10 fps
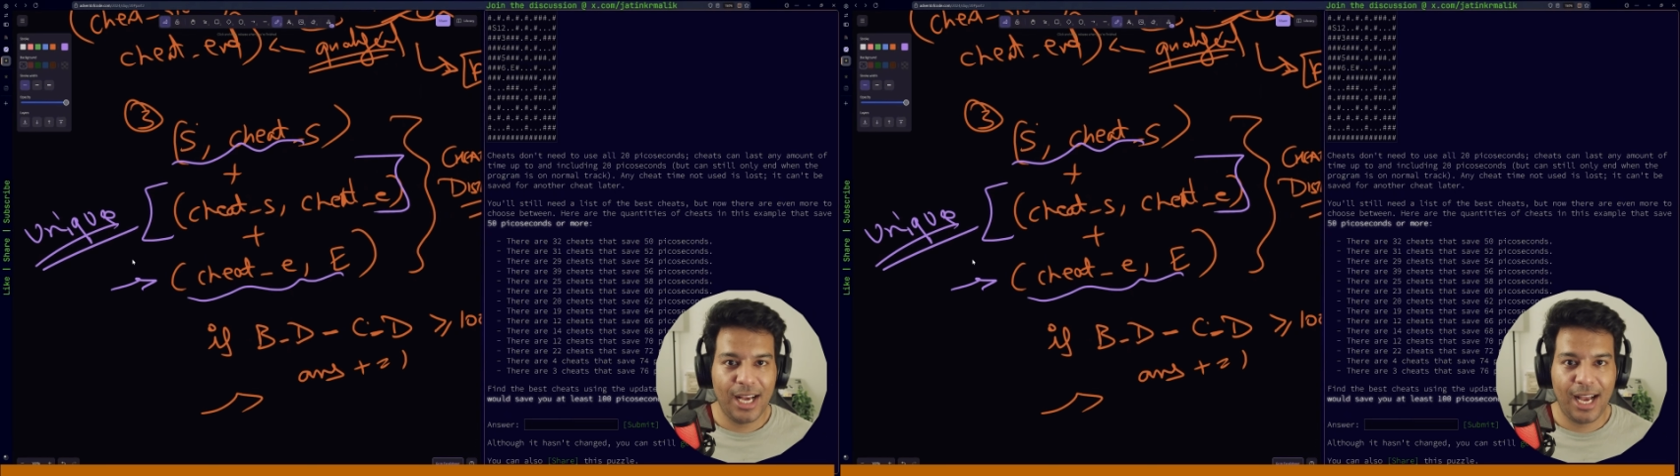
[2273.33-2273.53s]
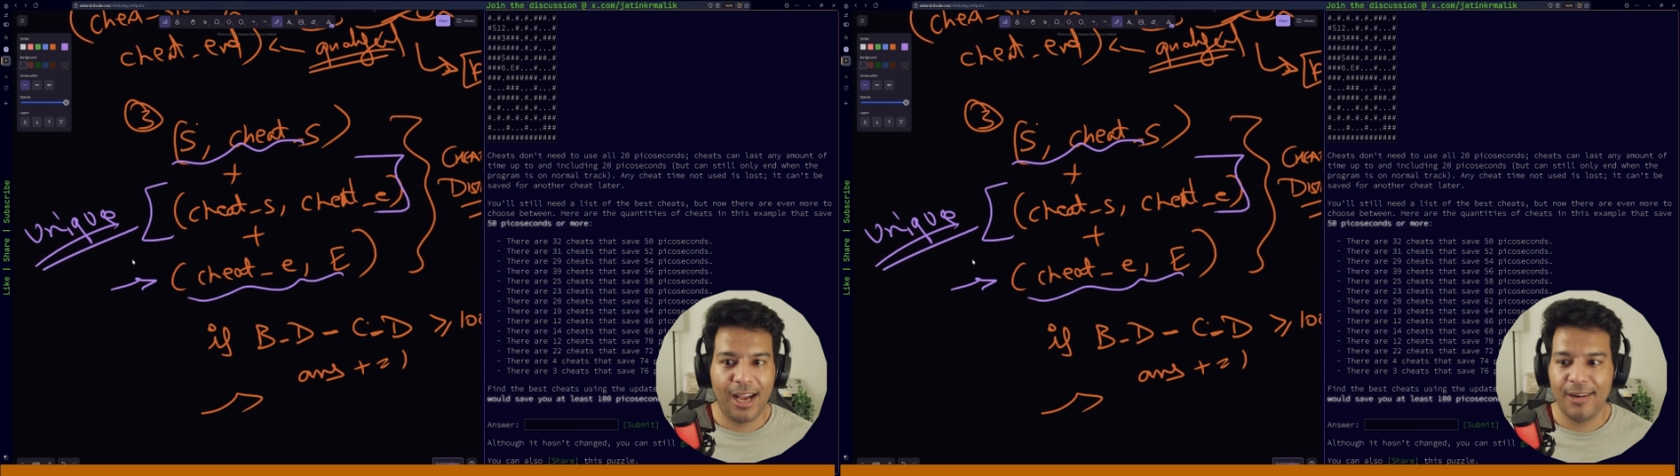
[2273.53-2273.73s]

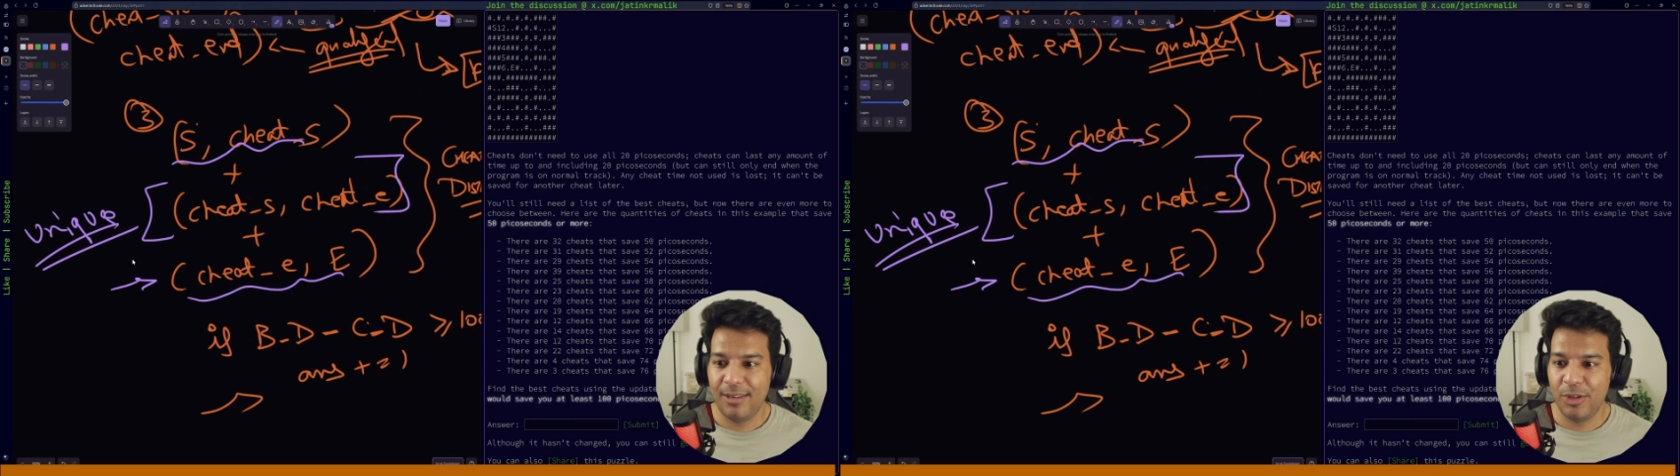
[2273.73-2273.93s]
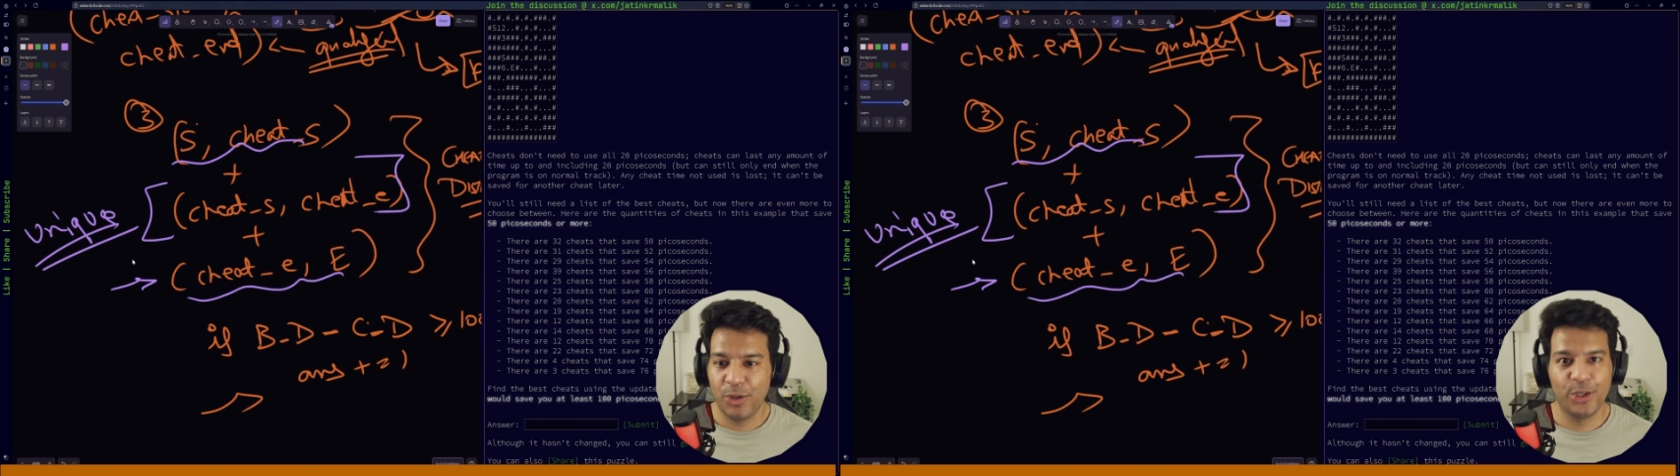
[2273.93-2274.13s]
and
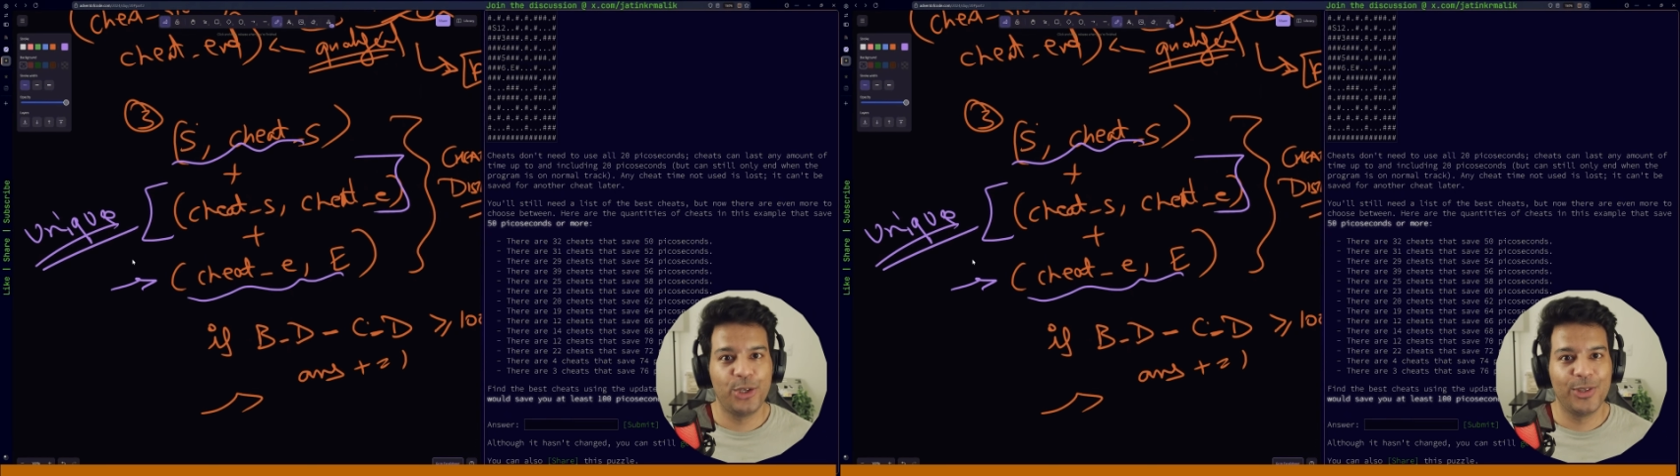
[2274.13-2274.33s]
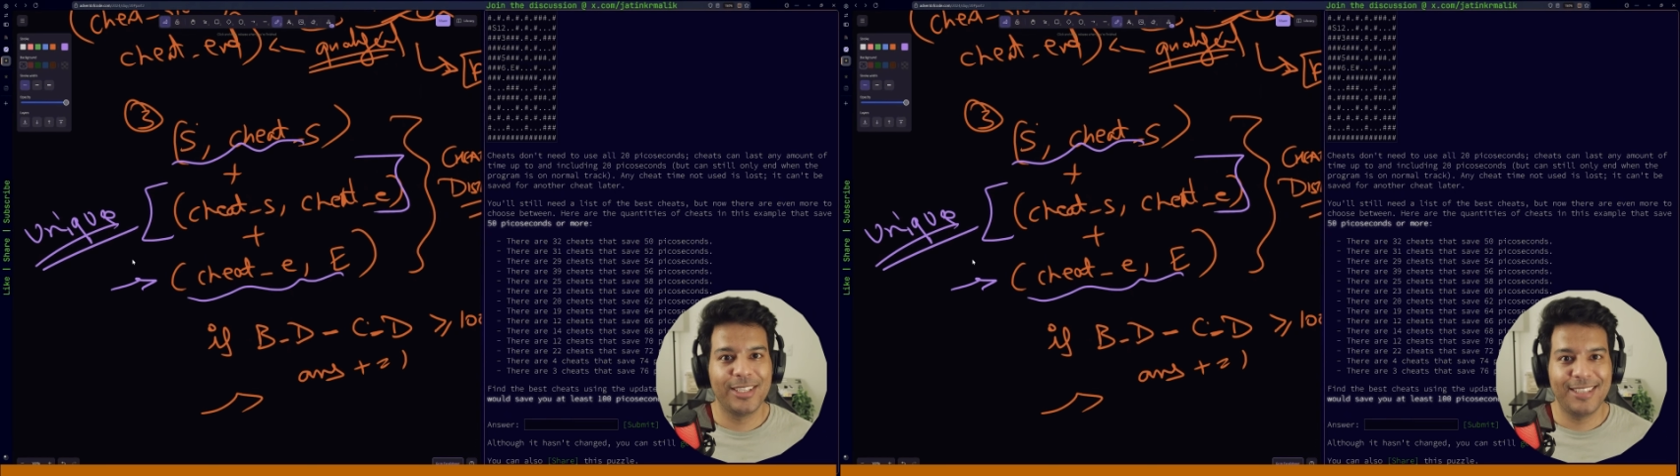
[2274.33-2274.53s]
you should
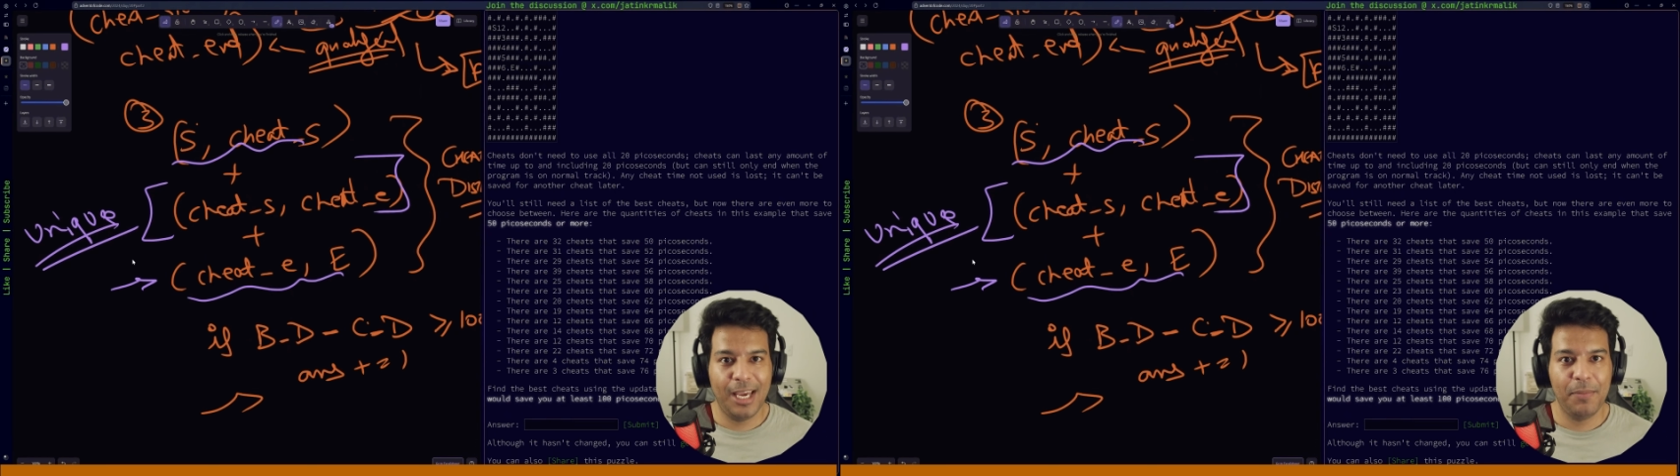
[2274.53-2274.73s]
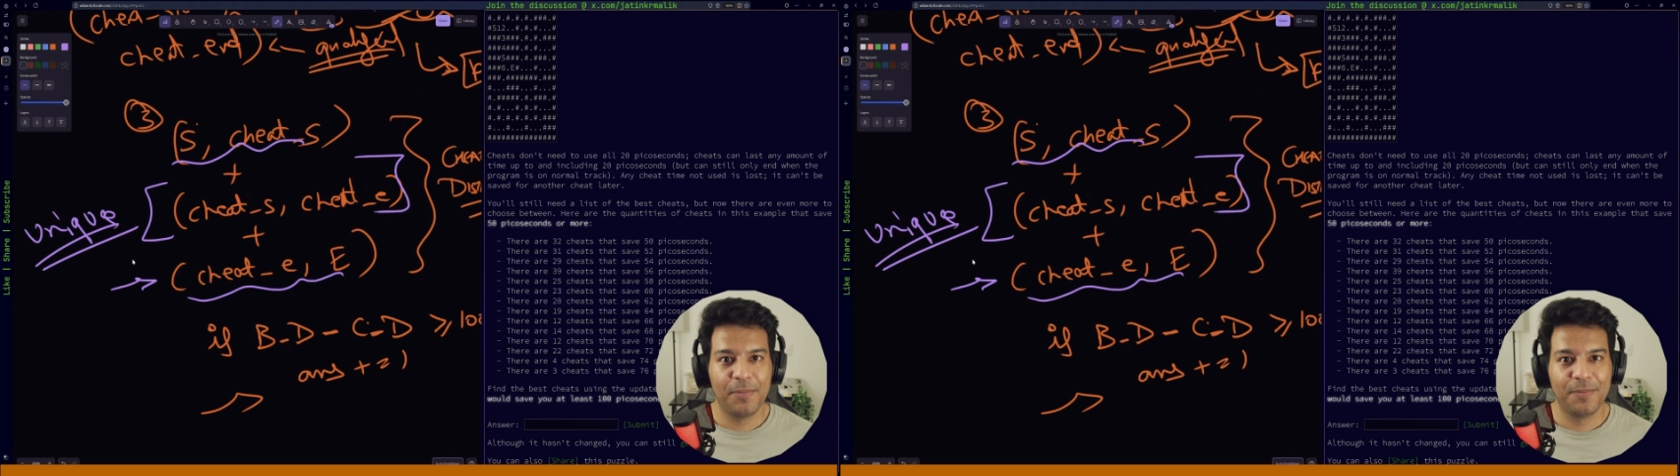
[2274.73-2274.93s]
do the
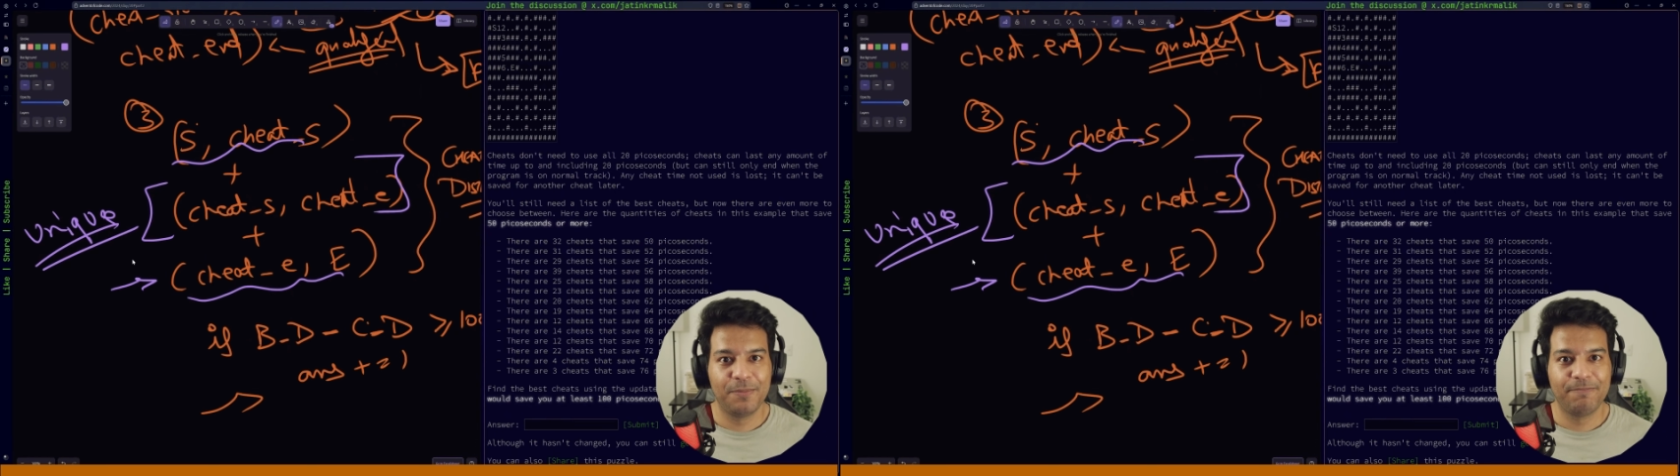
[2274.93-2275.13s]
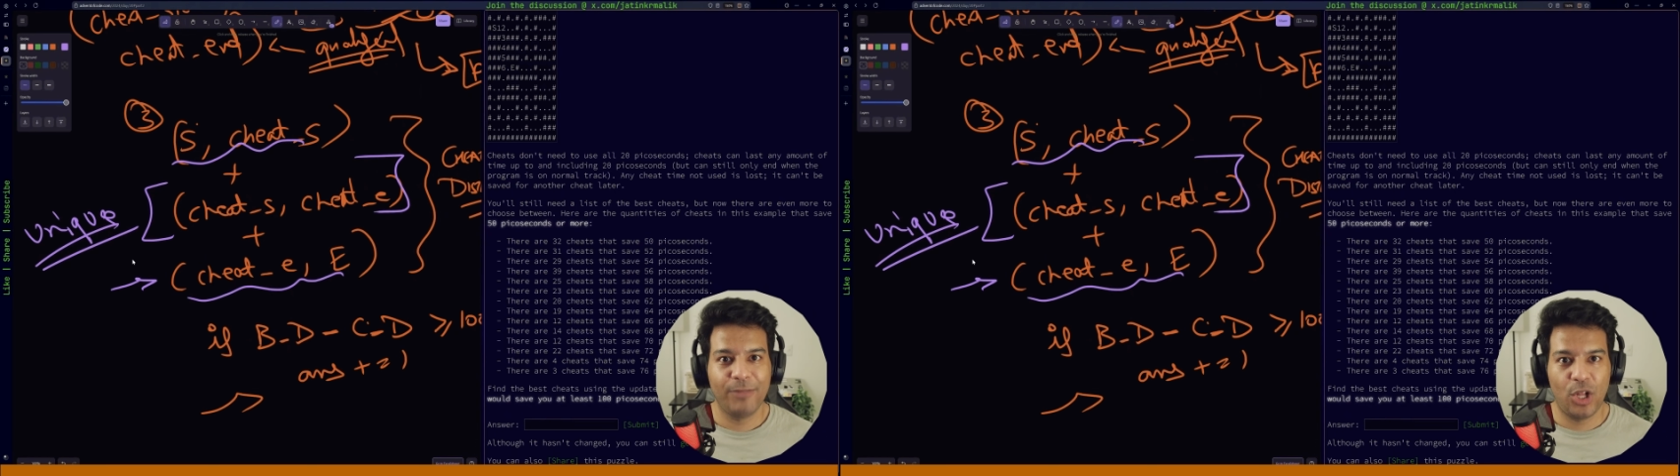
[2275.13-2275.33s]
same.
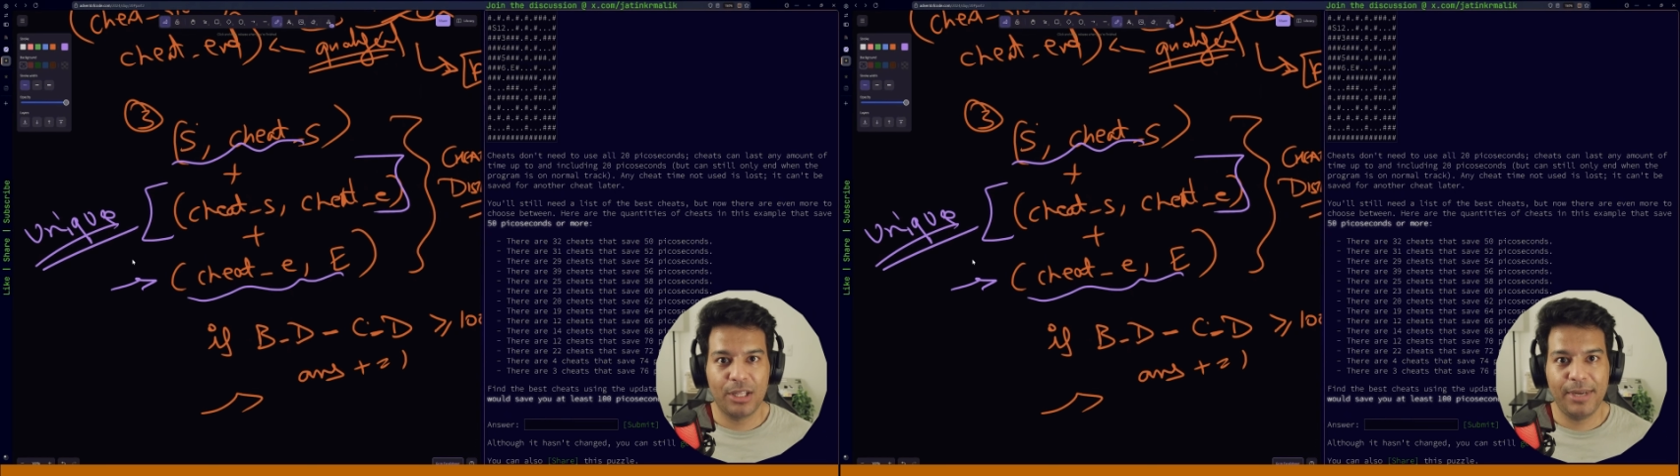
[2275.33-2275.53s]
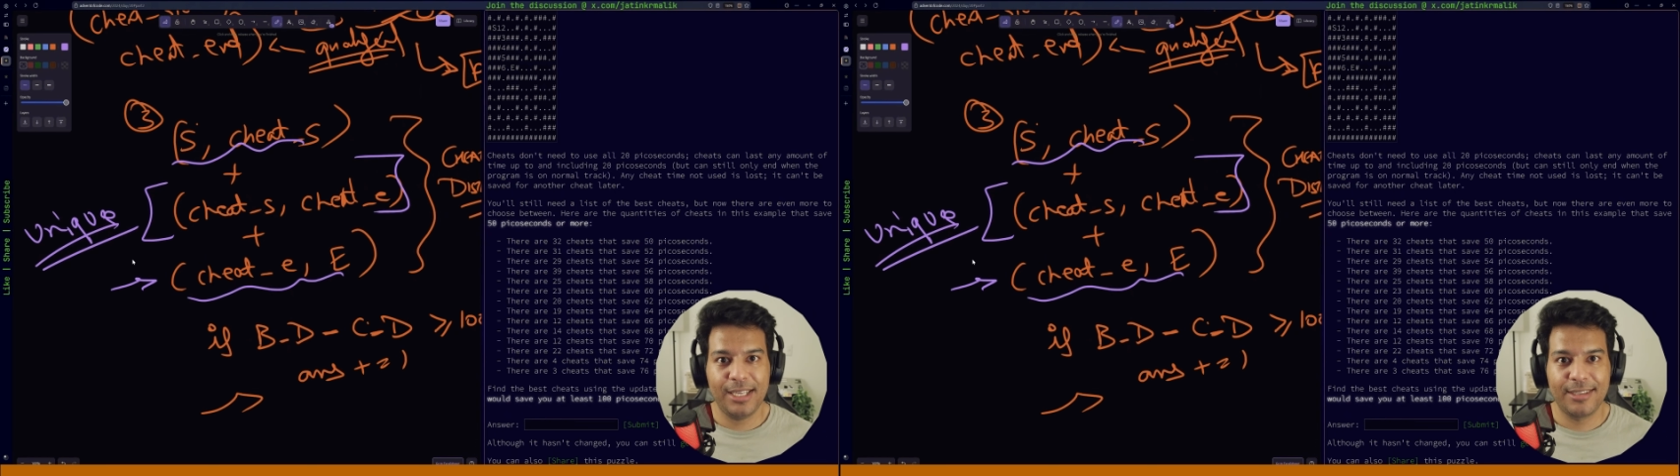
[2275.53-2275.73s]
All
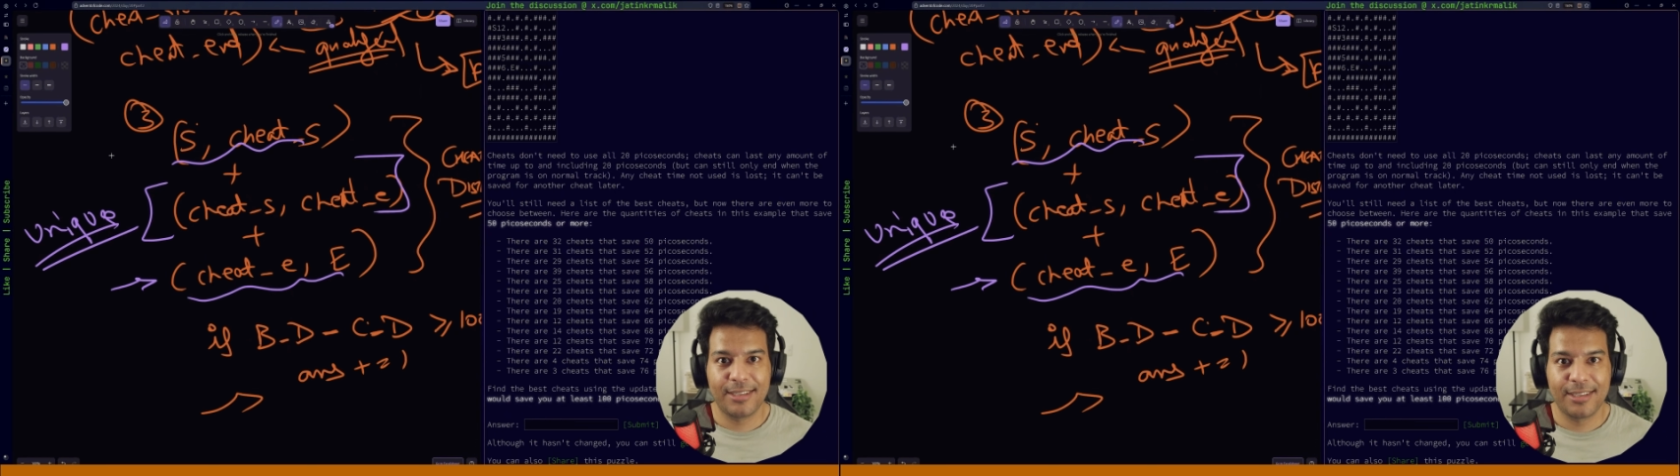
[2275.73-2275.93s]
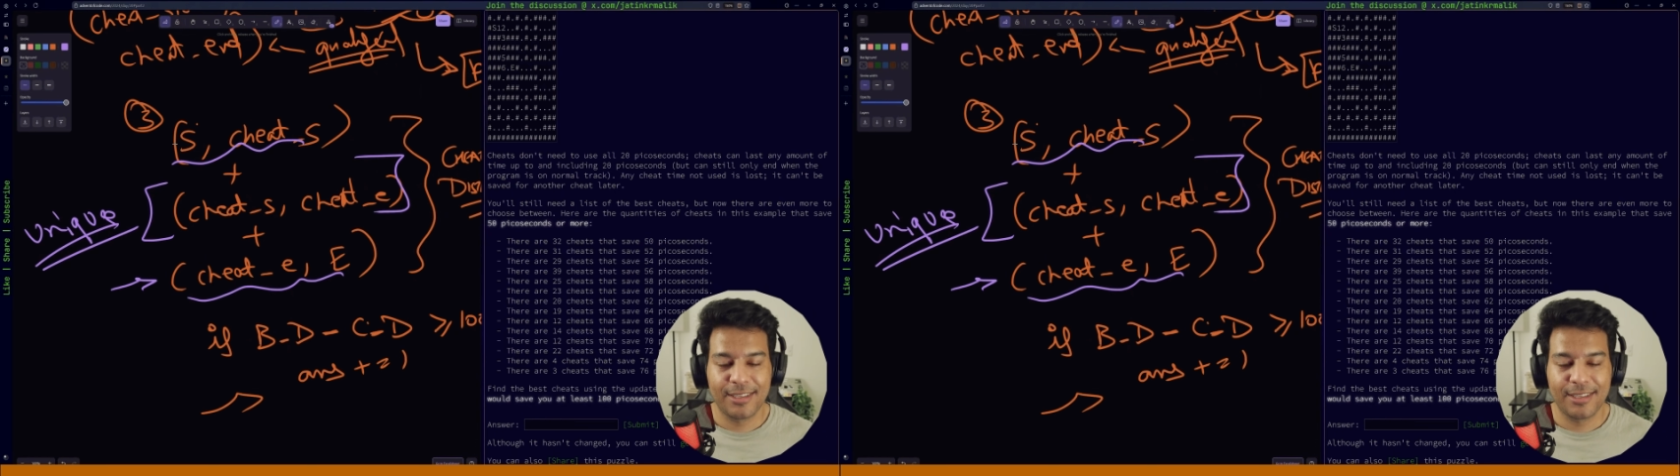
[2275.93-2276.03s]
the best.